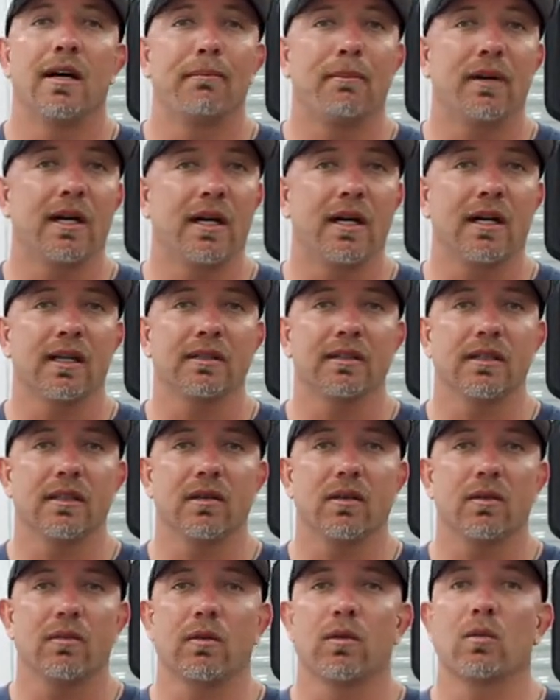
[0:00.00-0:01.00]

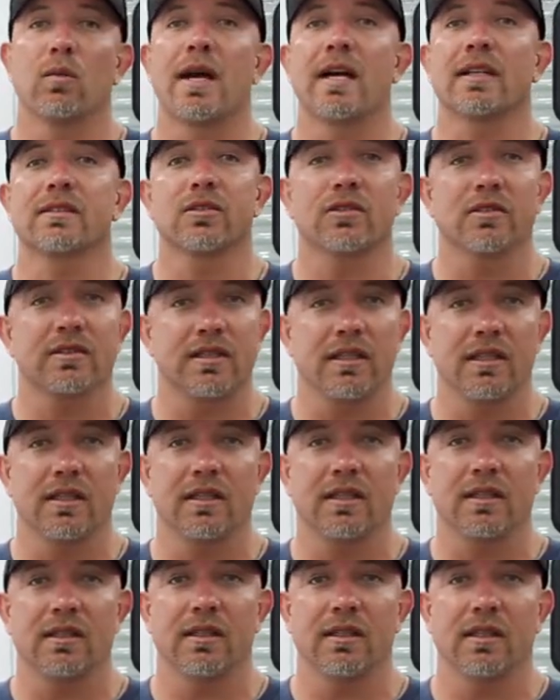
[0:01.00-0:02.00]
But with a wax or a
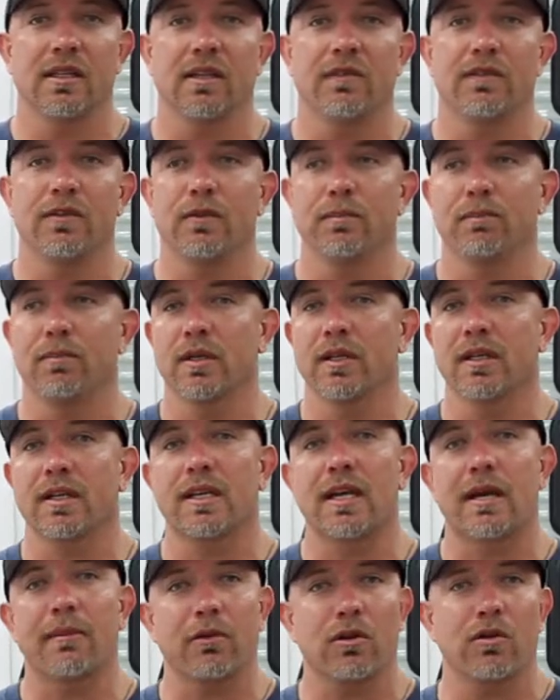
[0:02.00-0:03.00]
sealant, if you put a
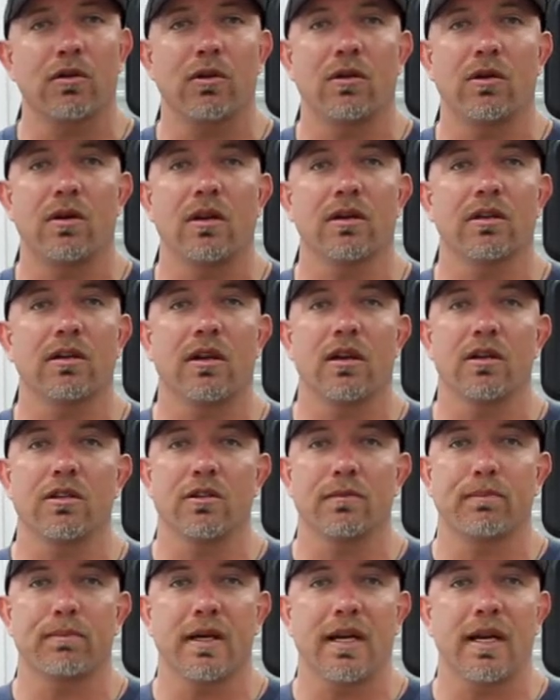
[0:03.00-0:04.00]
chemical on
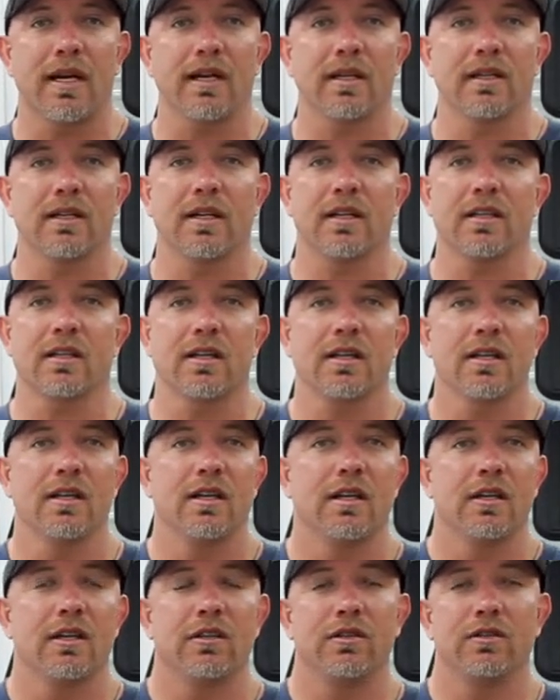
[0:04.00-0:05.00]
your paint, like
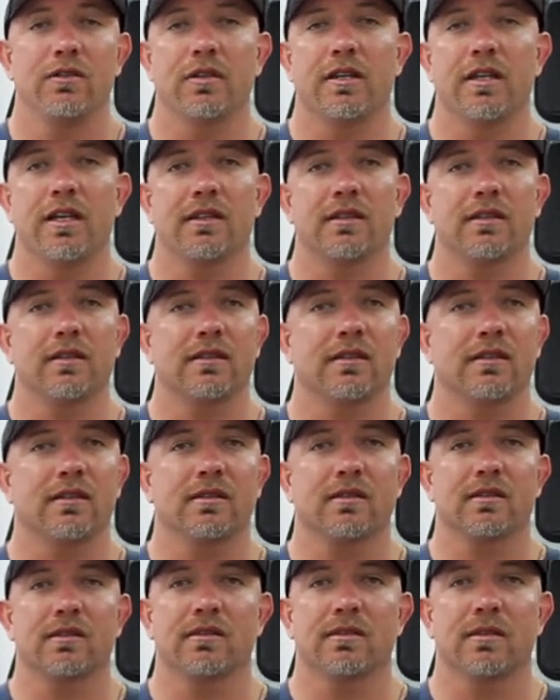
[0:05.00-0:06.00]
you get
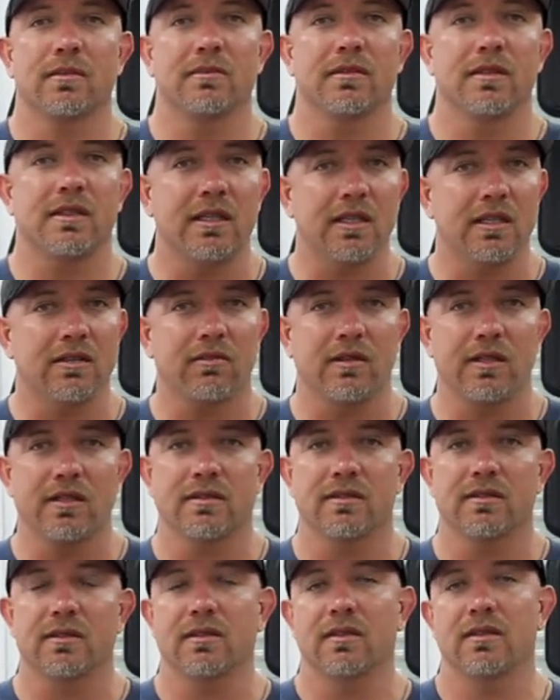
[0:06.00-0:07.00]
some
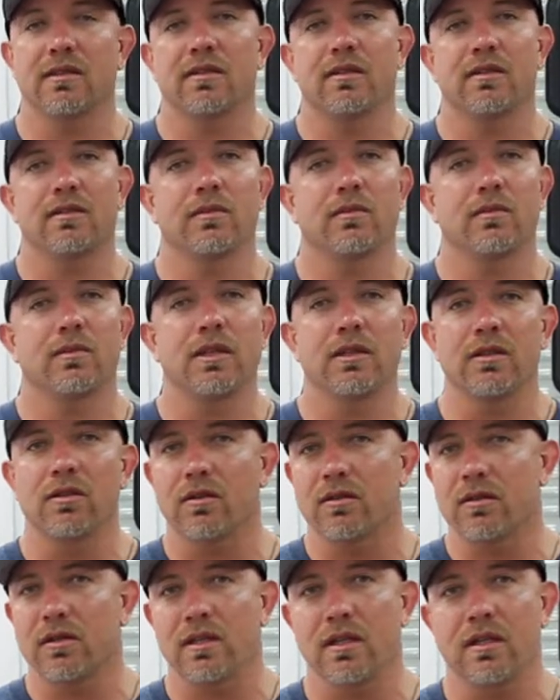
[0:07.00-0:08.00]
degreaser or window
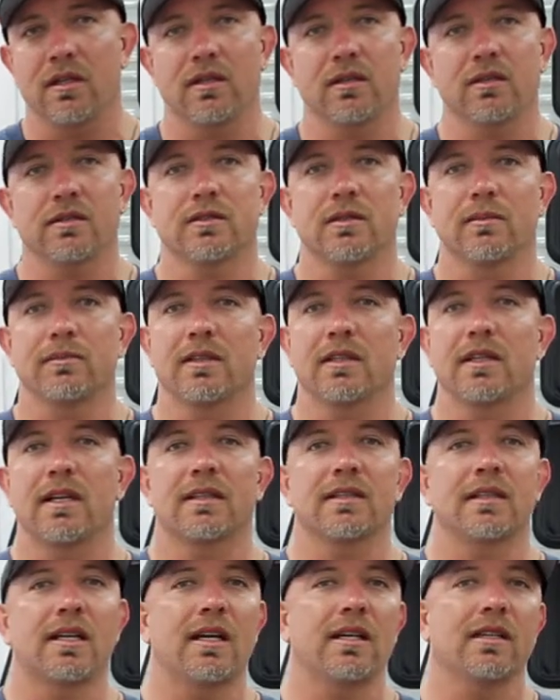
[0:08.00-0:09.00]
cleaner, something
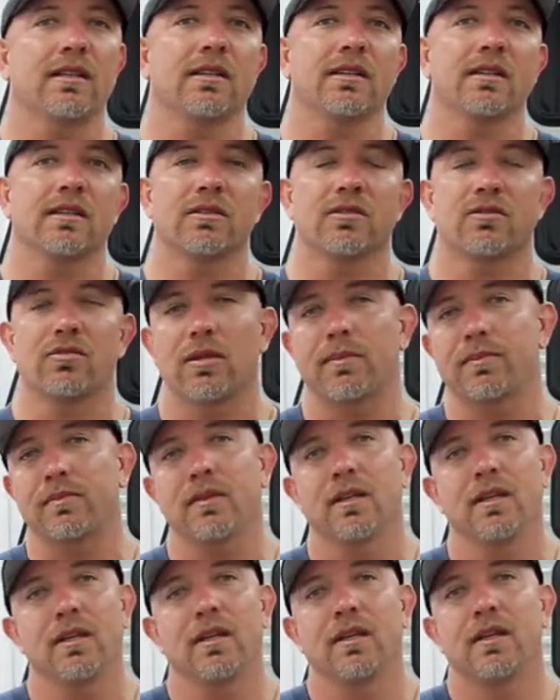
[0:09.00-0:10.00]
like that, you're gonna strip
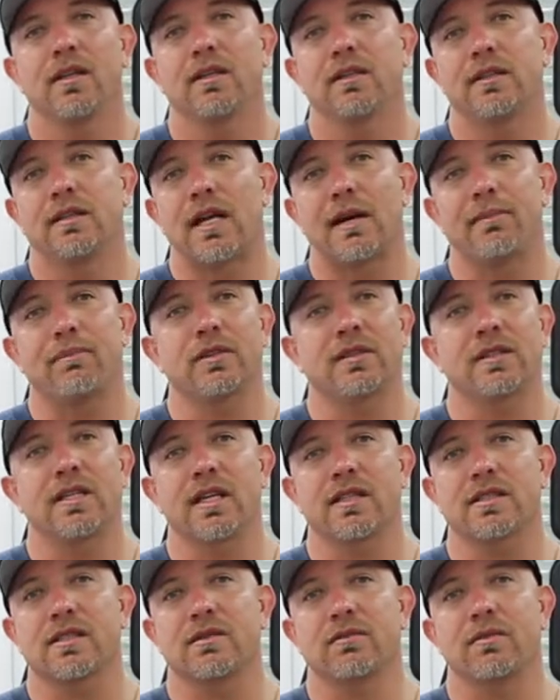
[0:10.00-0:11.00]
that
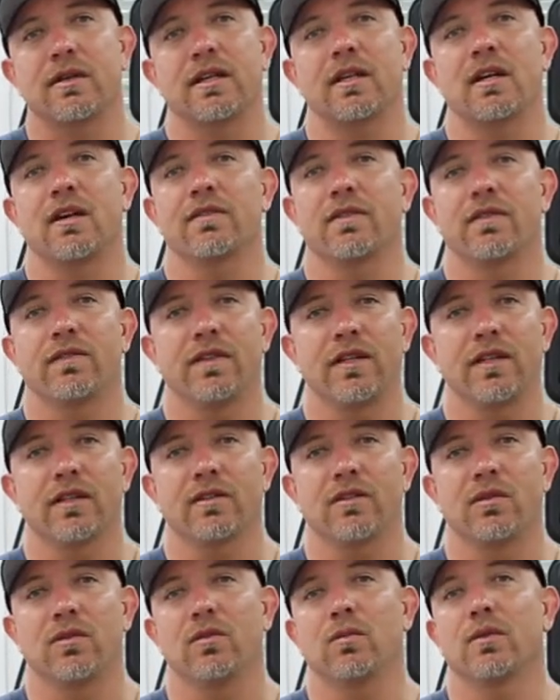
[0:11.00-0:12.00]
protection right off your
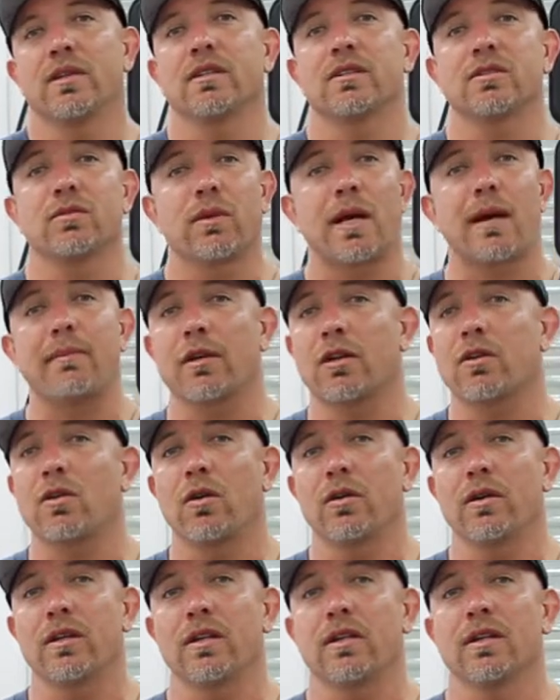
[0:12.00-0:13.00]
vehicle. With a ceramic
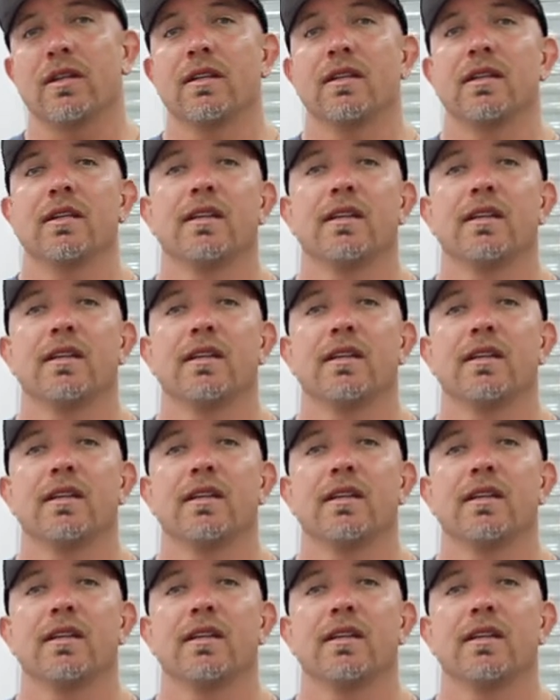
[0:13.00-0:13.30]
coating,